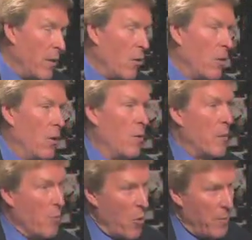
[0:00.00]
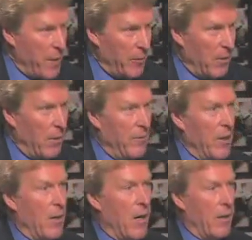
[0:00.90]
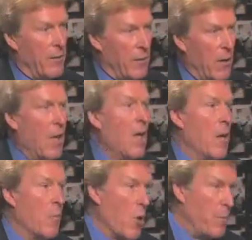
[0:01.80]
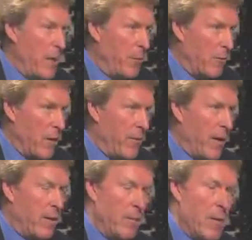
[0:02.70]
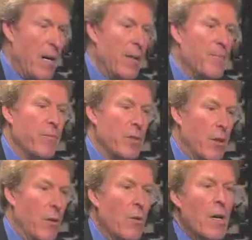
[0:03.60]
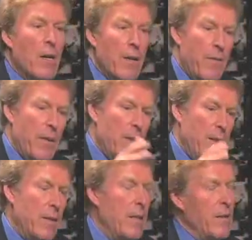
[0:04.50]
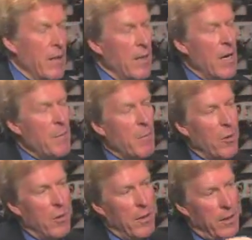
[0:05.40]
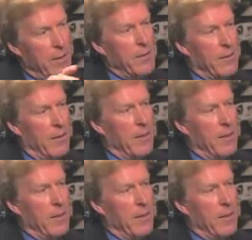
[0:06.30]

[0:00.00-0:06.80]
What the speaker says: in Oklahoma. More people are living in Arkansas. More people are affected by them. So indeed, the number is